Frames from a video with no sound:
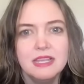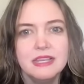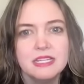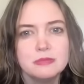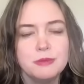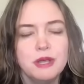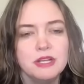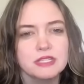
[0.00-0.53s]
it
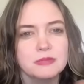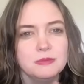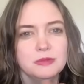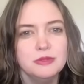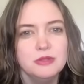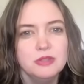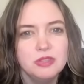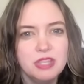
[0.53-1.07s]
is
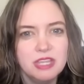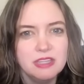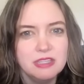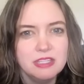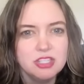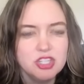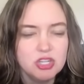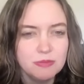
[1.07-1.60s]
possible
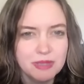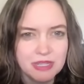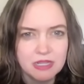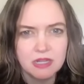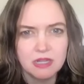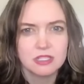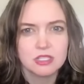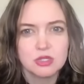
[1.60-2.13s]
that these
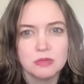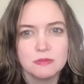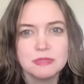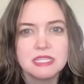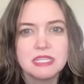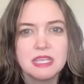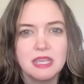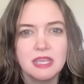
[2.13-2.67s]
geomagnetic
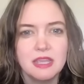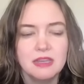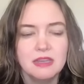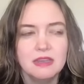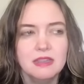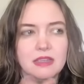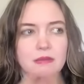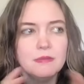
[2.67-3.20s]
storms can